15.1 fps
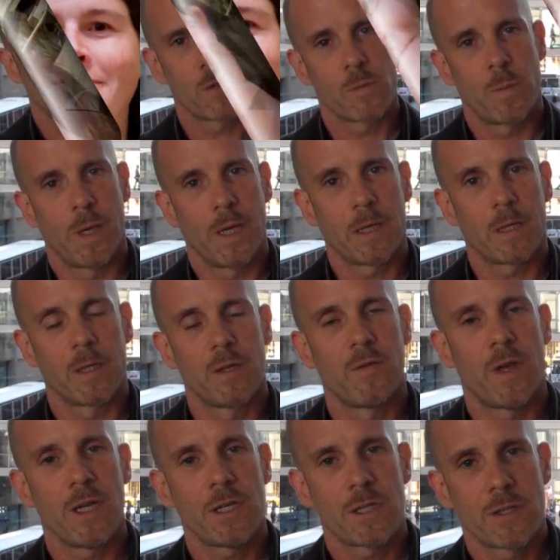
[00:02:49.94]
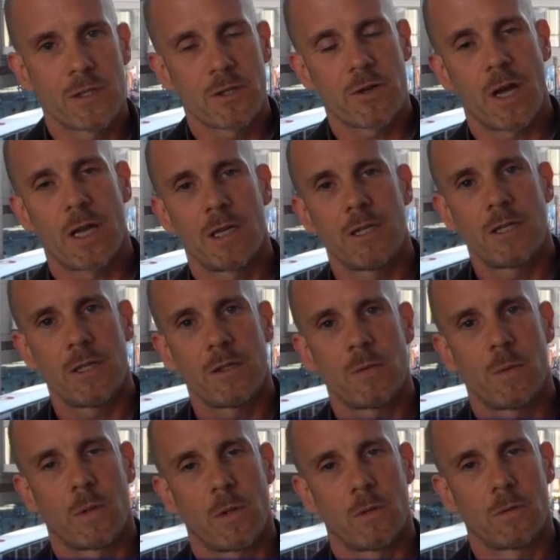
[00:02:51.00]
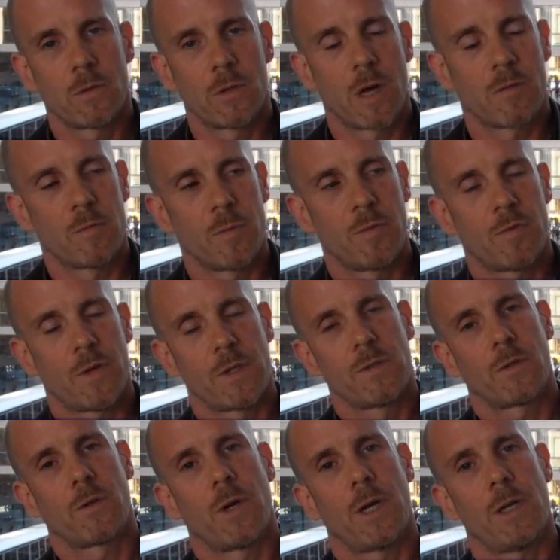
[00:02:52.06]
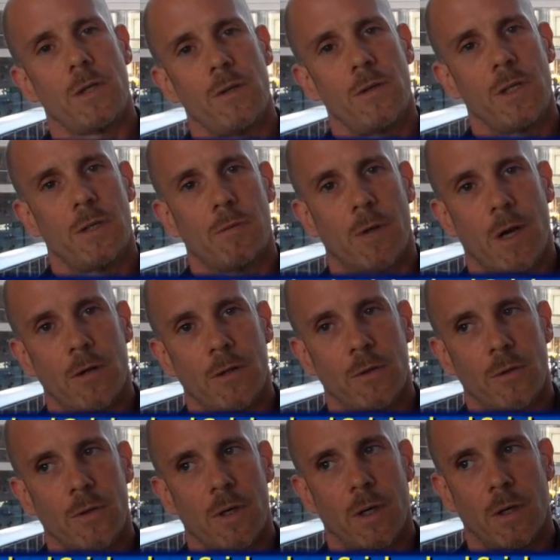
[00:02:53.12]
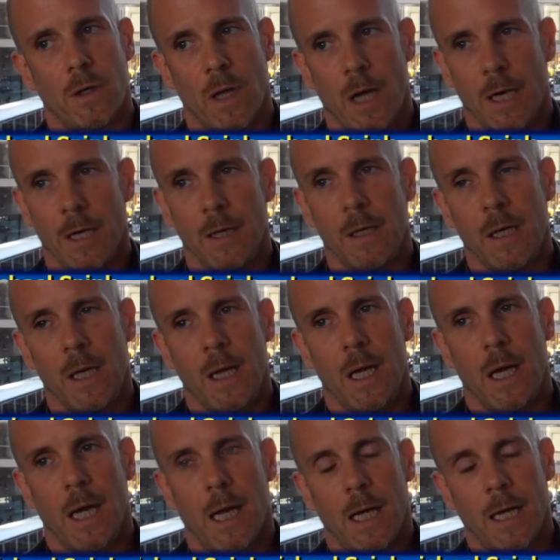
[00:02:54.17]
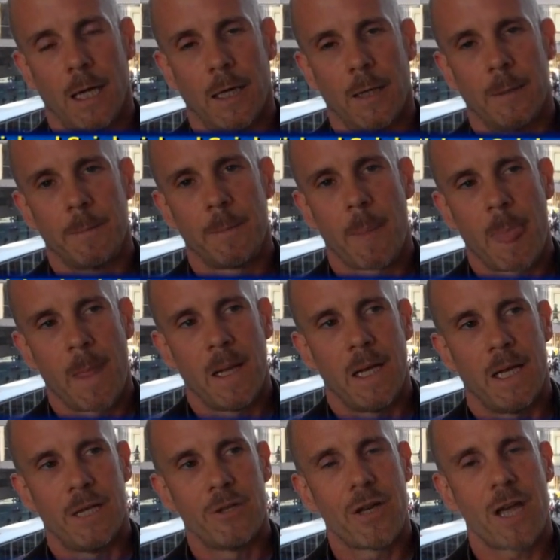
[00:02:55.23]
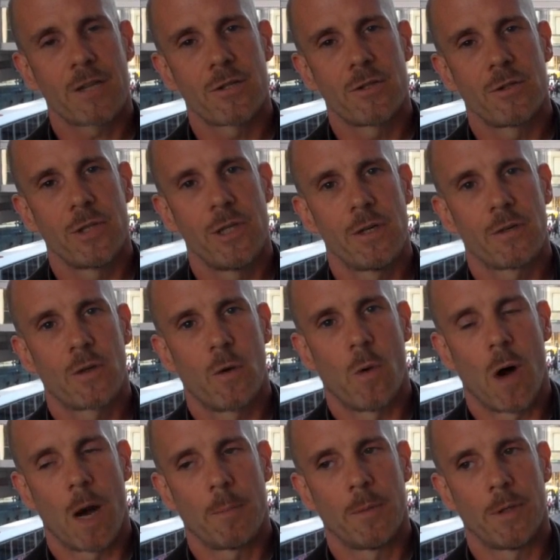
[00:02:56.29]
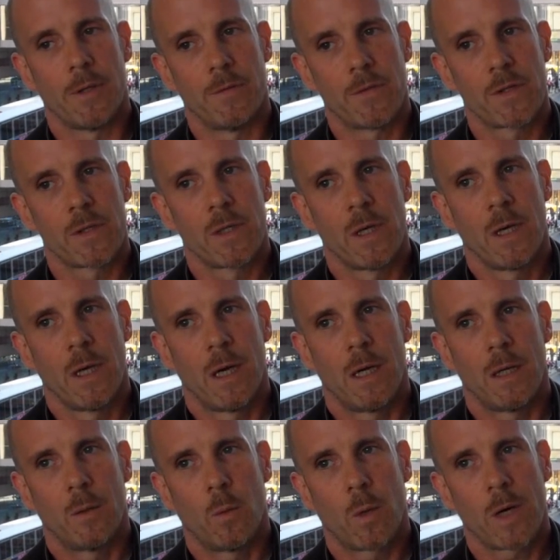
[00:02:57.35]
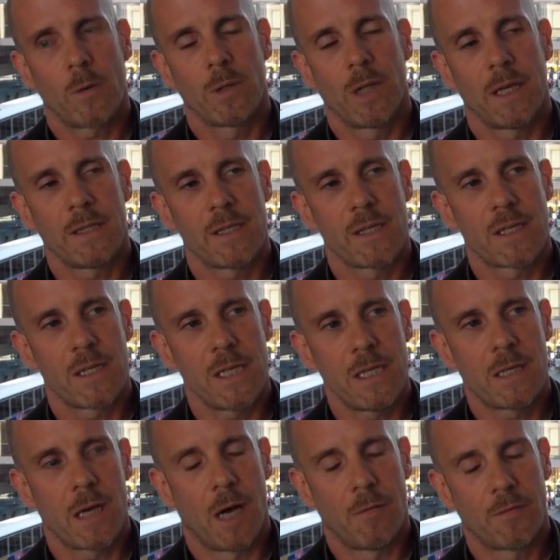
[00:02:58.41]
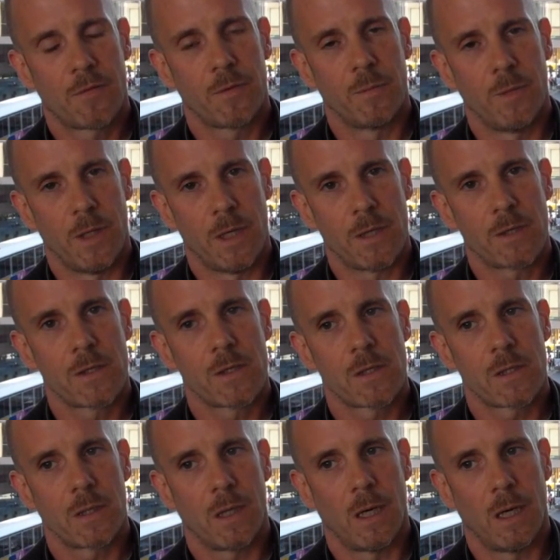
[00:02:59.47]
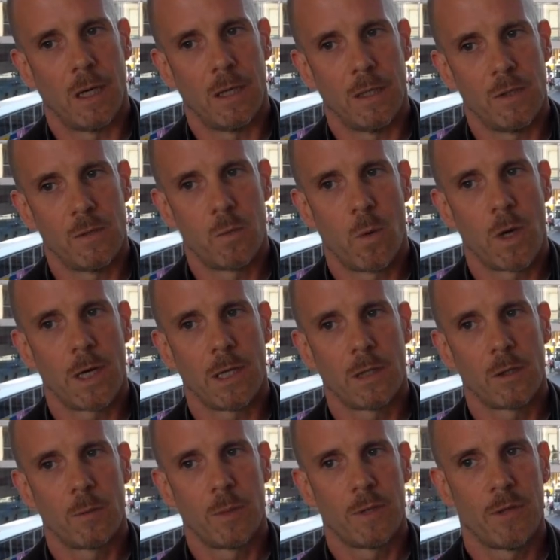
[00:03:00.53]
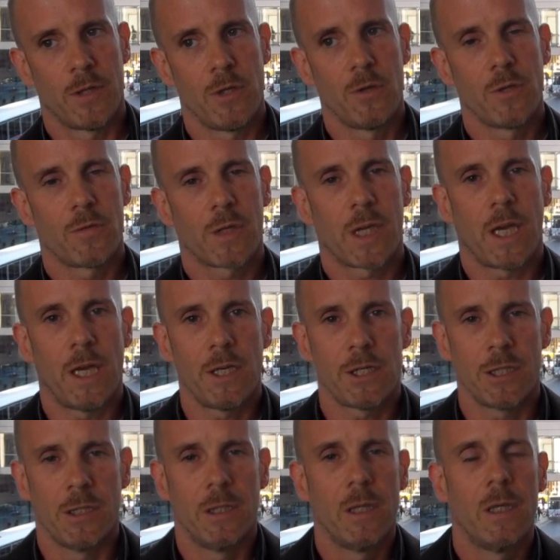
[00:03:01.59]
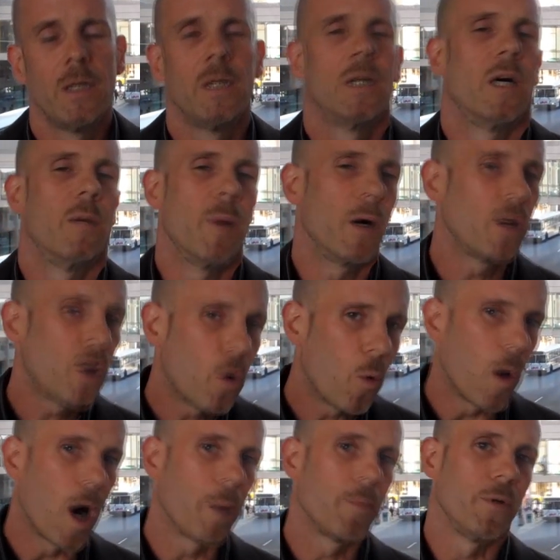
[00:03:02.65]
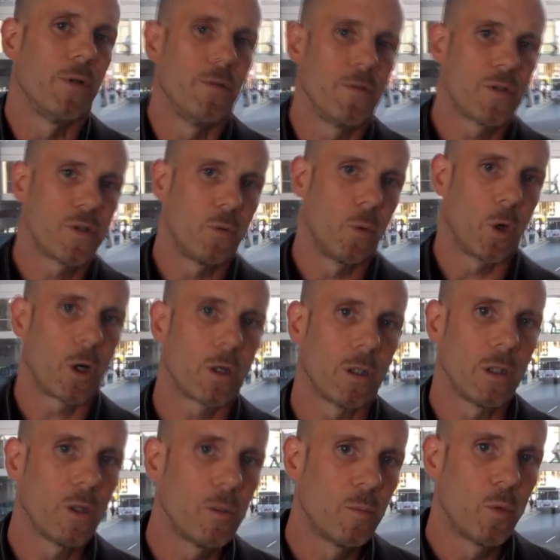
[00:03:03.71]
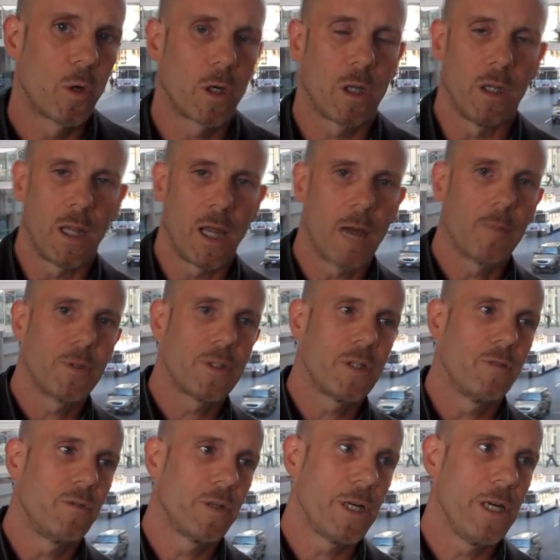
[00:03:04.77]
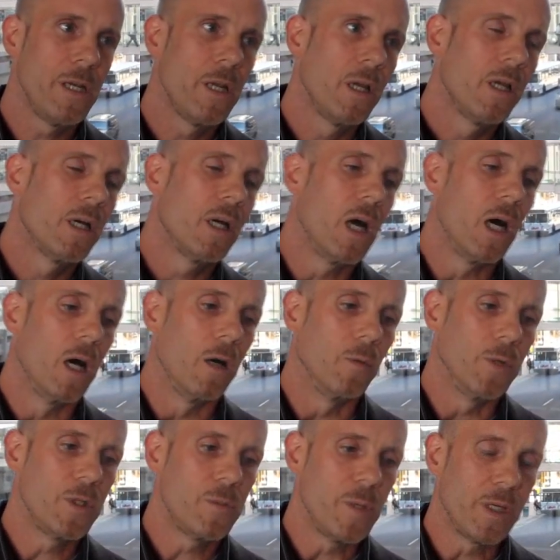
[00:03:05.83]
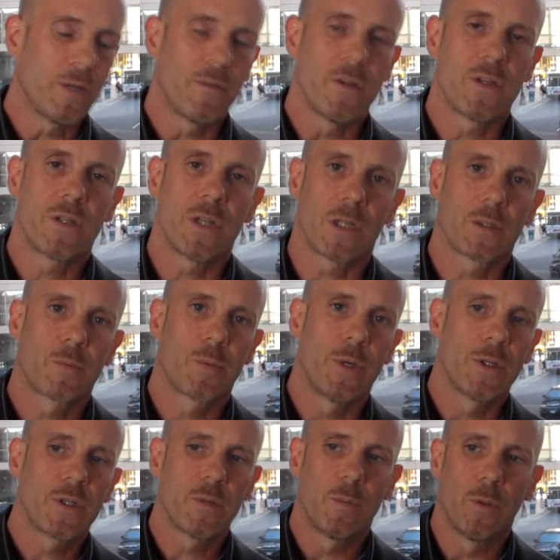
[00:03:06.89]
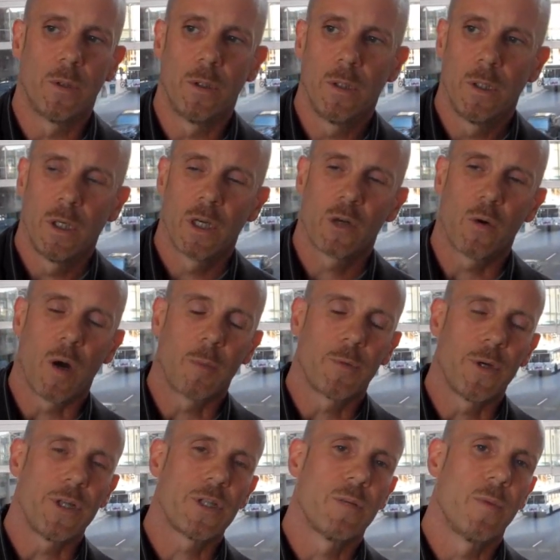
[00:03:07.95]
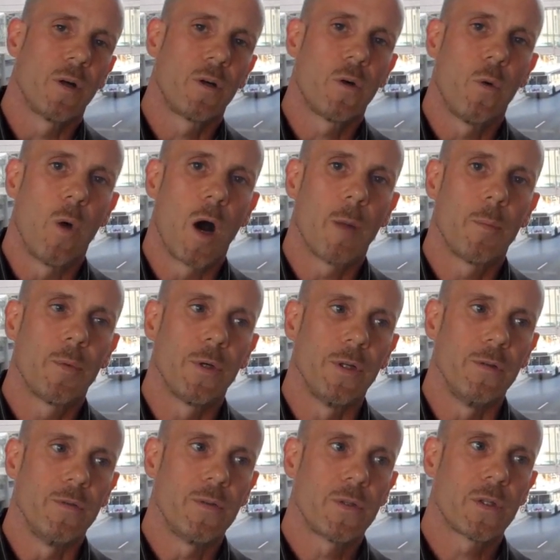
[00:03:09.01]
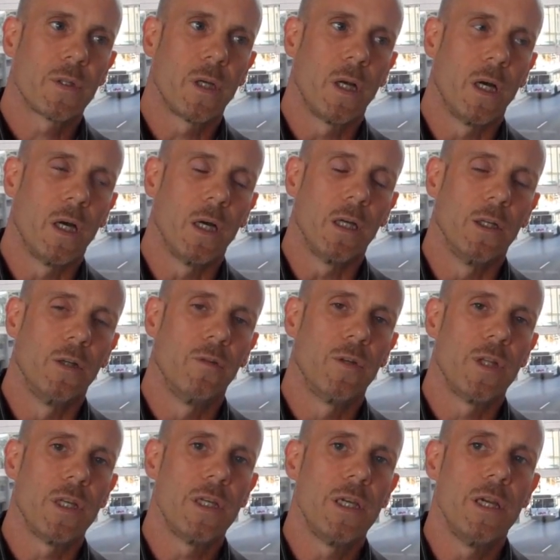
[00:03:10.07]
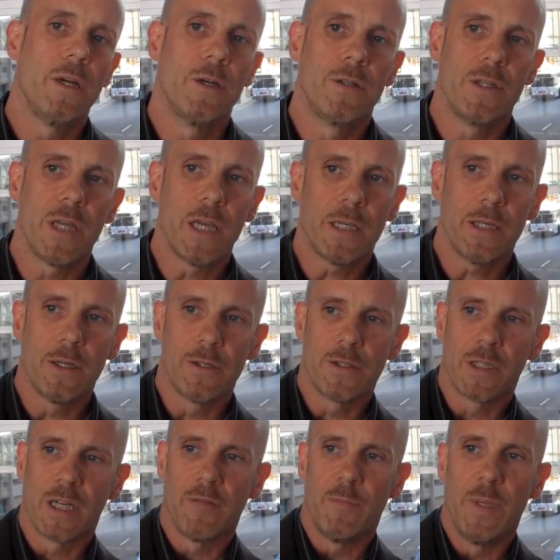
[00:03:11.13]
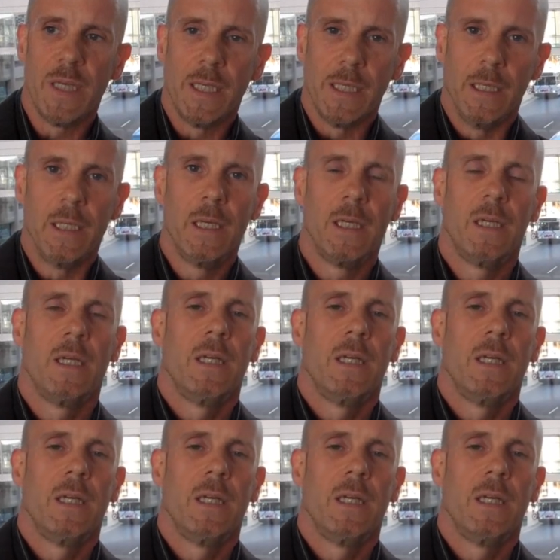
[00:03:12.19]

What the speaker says: Michael Spank, Innovation Strategist with Local Government Federal Credit Union in Raleigh, North Carolina. International Year of Cooperatives. What I would like to see come from this is one, a bit of a unification among cooperatives to work a little more collaboratively. We speak of the sixth principle, cooperation among cooperatives, and over the years, the 8 years that I've been